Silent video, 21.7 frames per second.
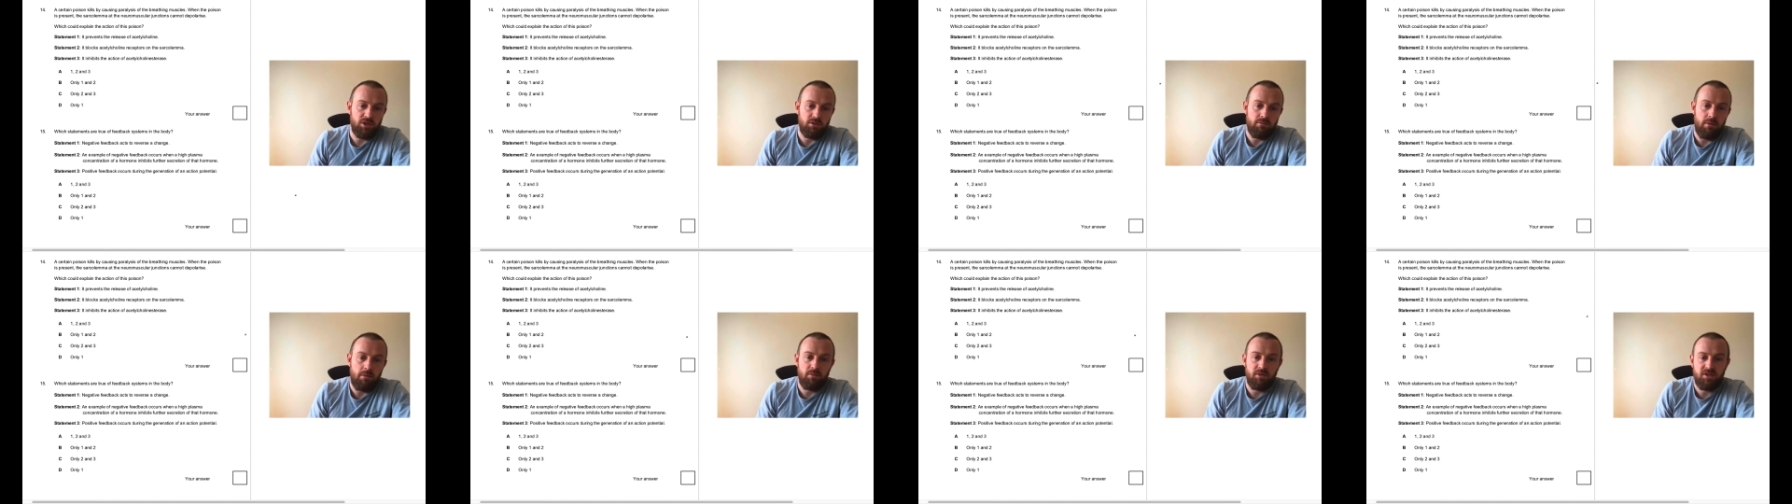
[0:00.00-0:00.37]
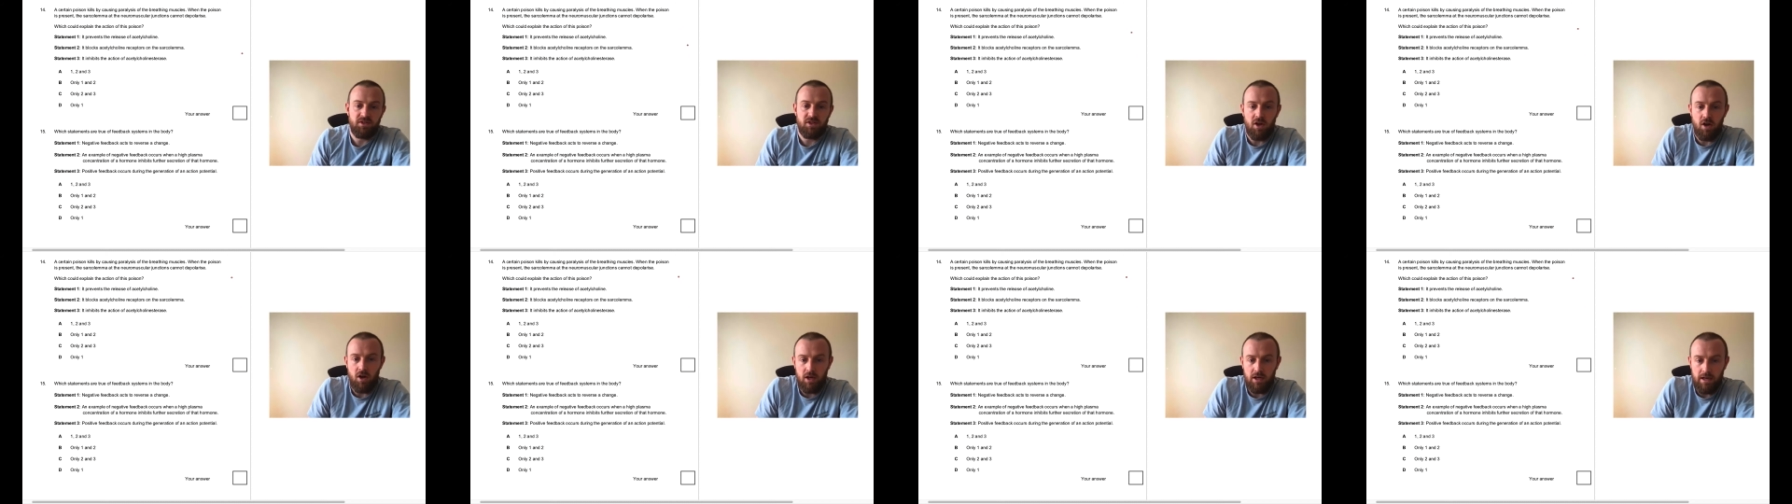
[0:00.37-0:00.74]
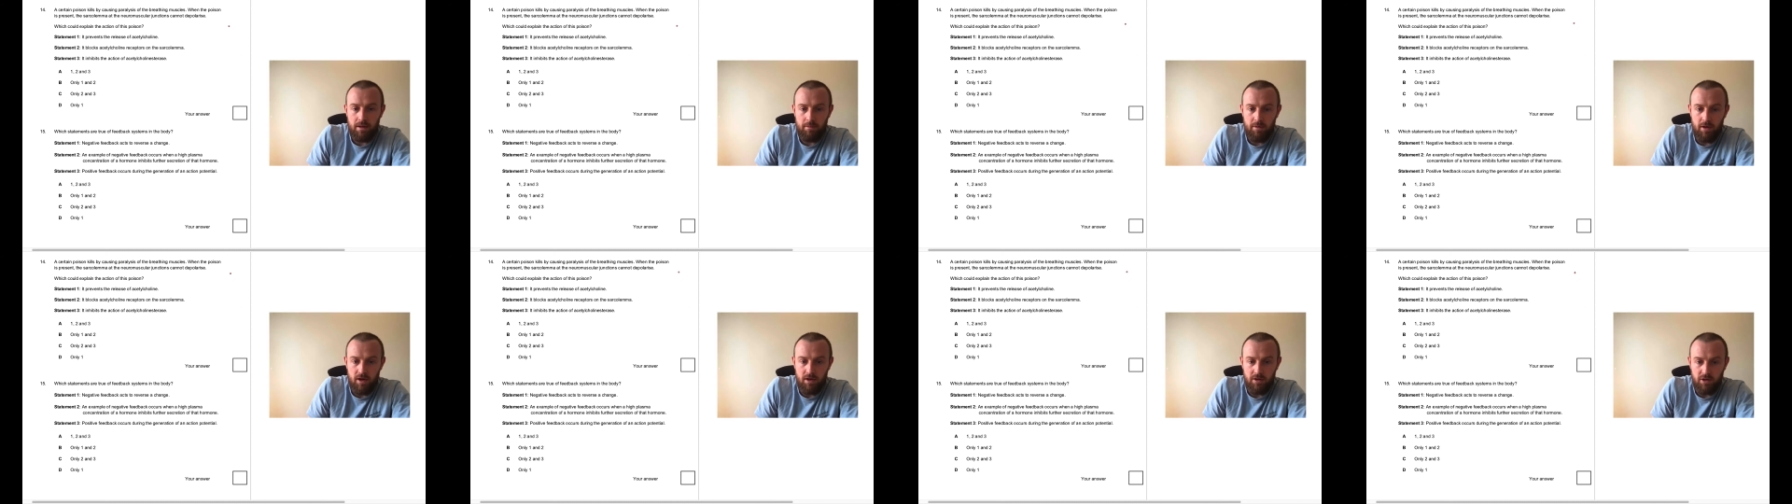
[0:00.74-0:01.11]
Remember the
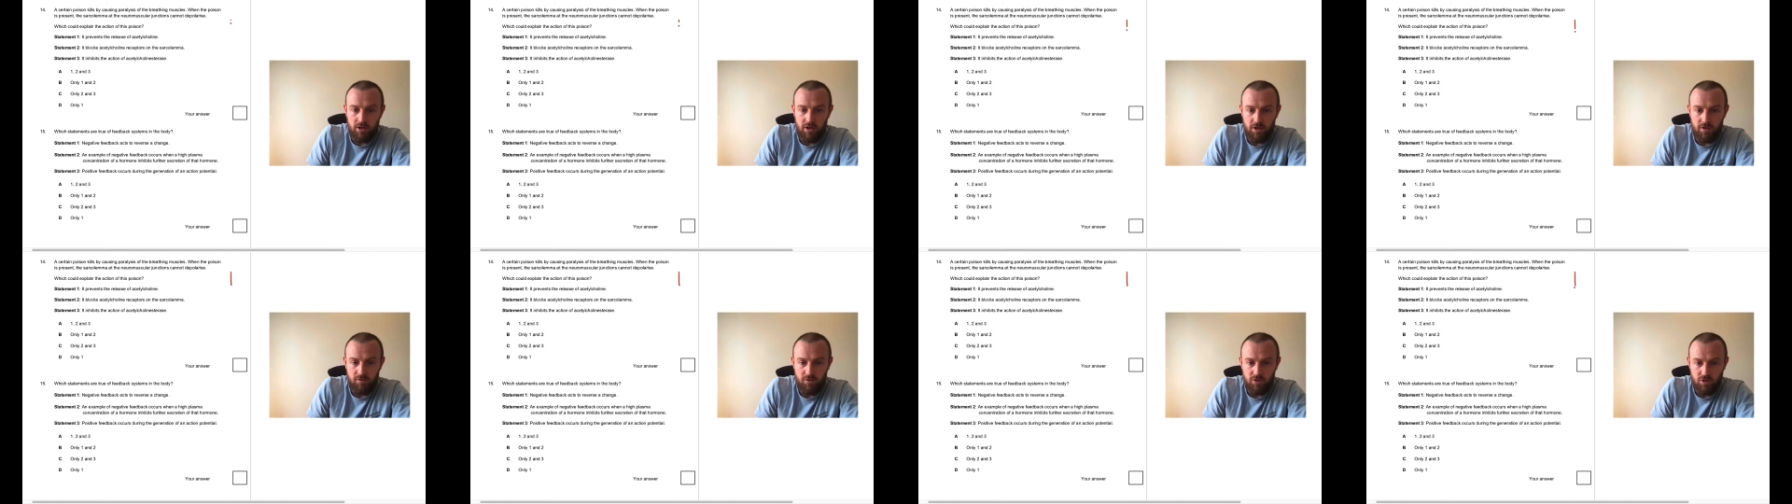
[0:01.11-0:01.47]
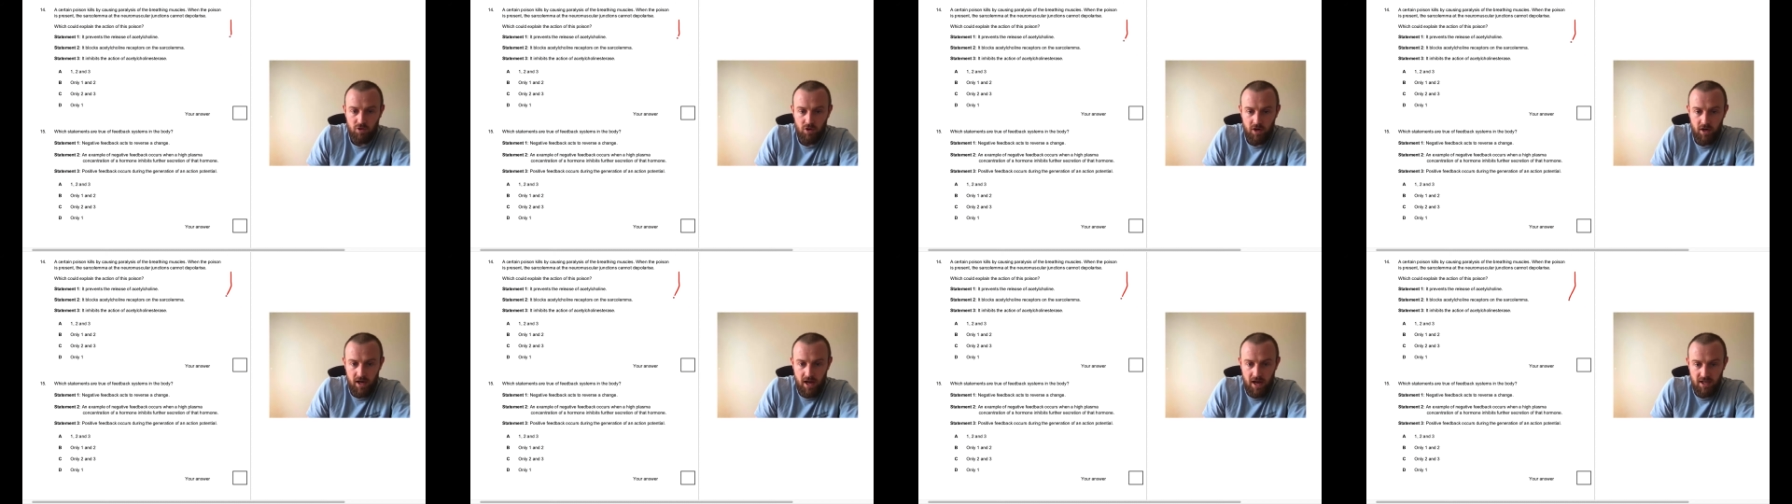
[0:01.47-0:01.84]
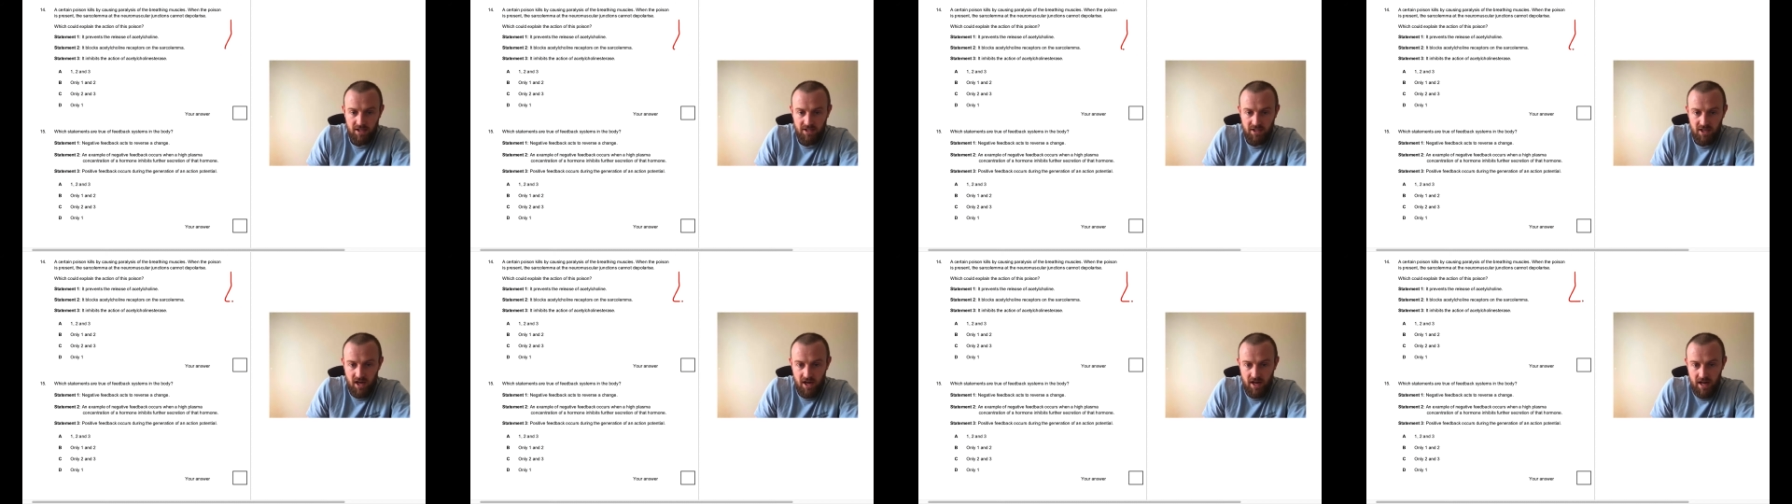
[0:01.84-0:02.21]
sarcomere, you've just got a
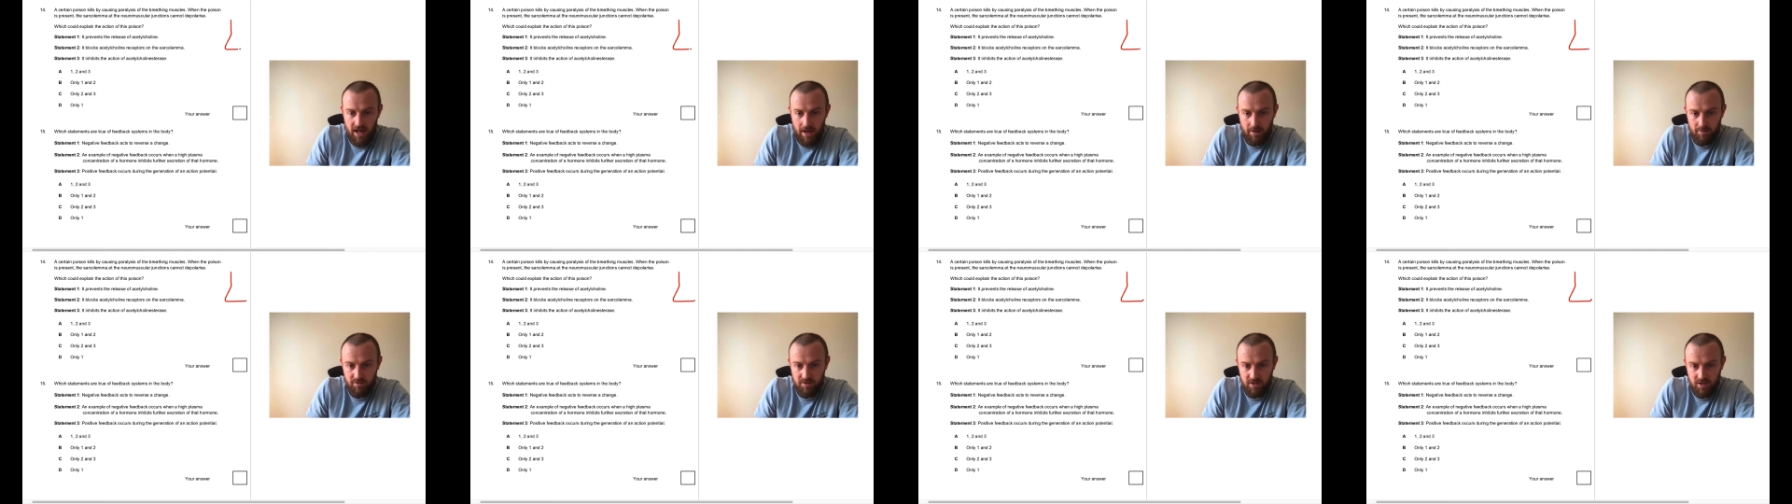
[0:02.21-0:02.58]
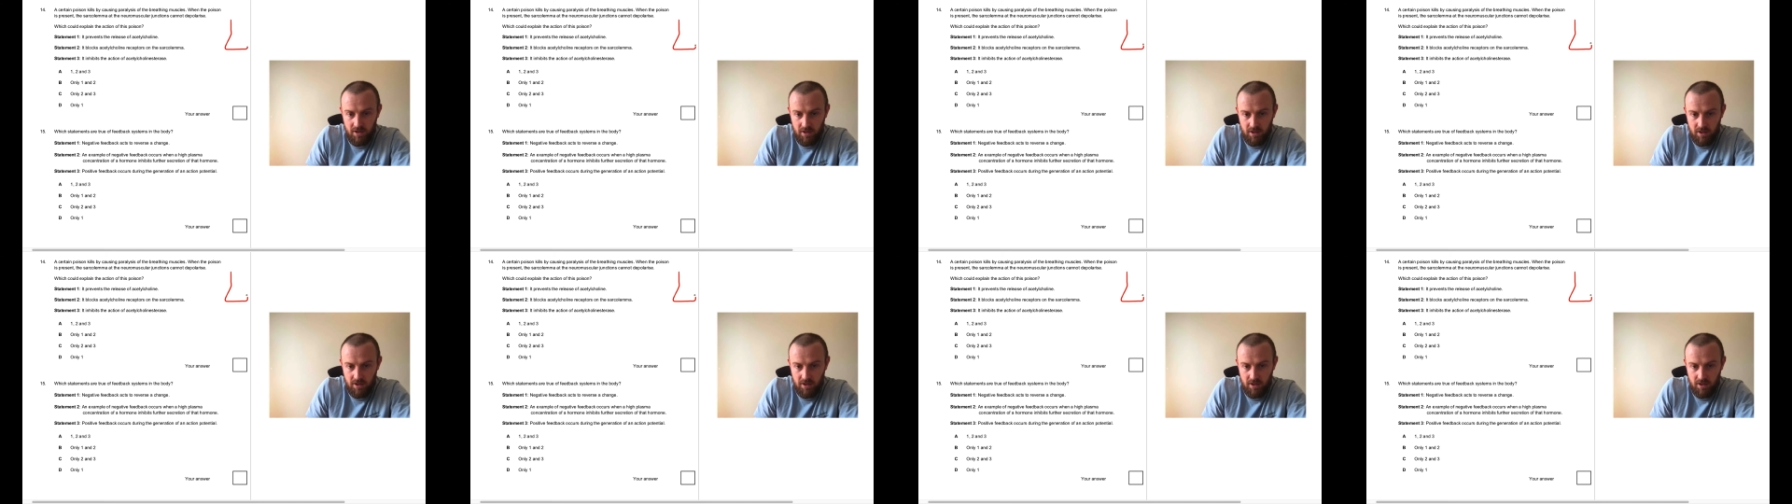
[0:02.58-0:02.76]
synapse that